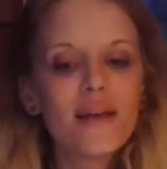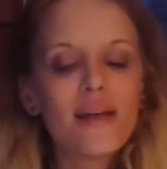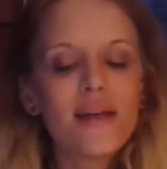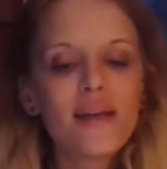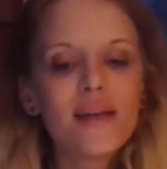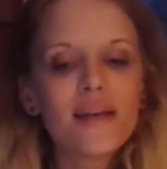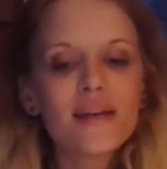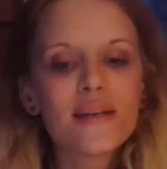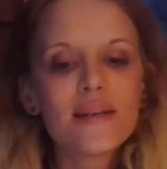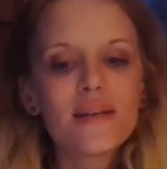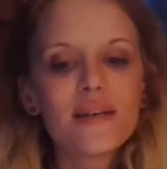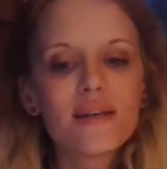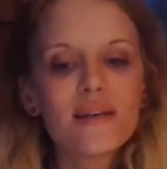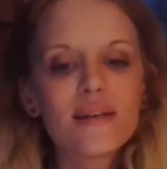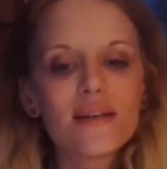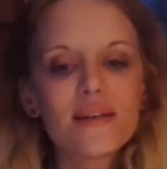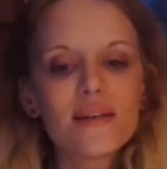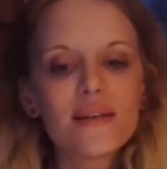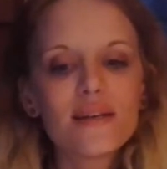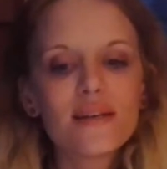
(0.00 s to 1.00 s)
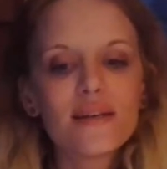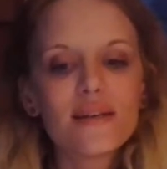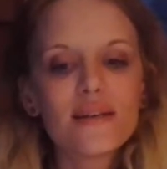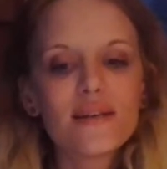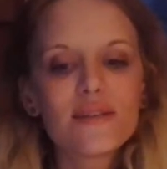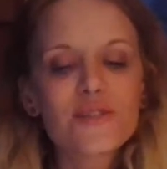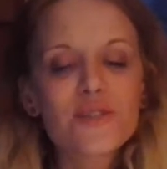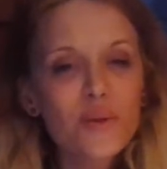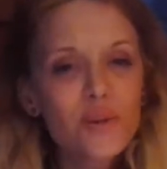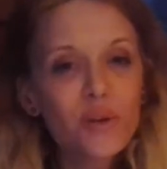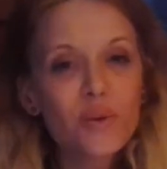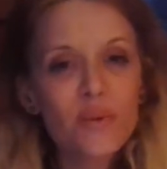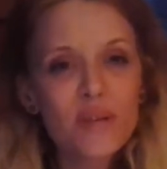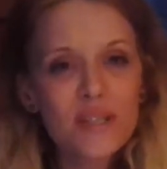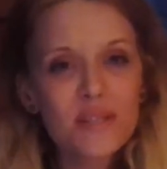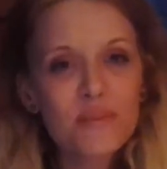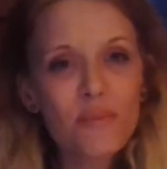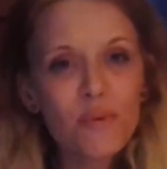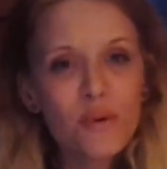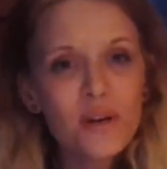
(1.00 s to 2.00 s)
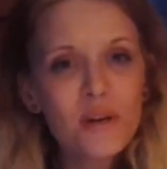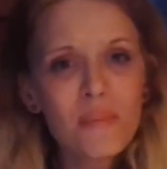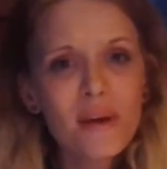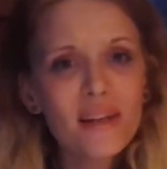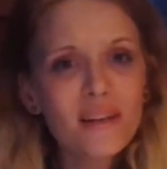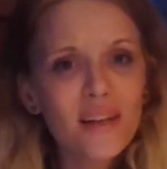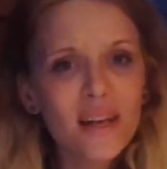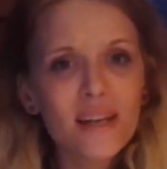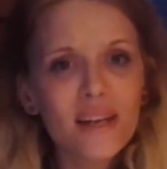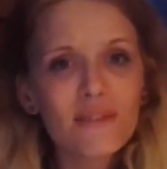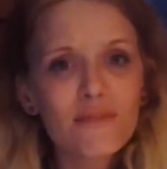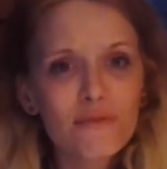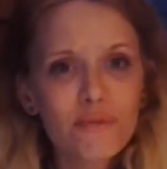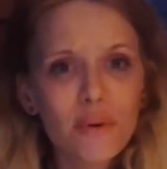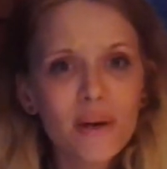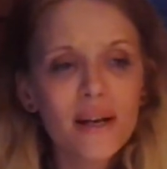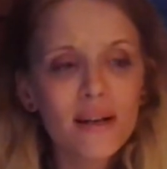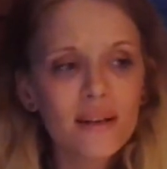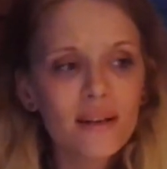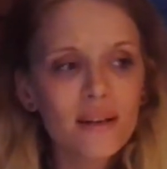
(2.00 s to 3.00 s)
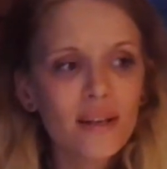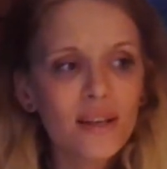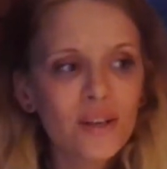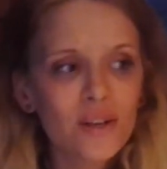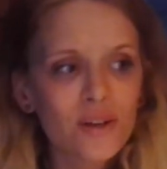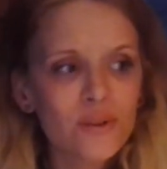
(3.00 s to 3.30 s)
And so there was a point in my life where,